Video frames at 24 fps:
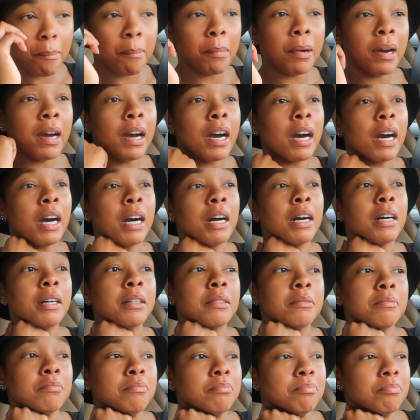But
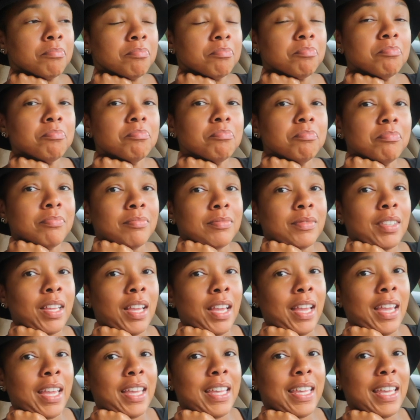um
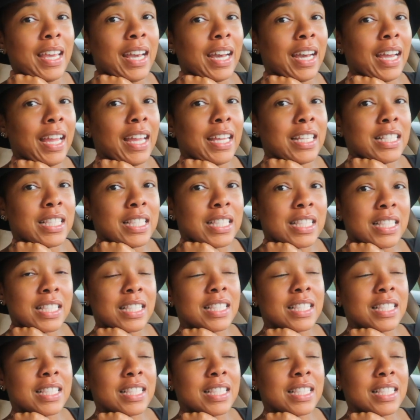yeah, it's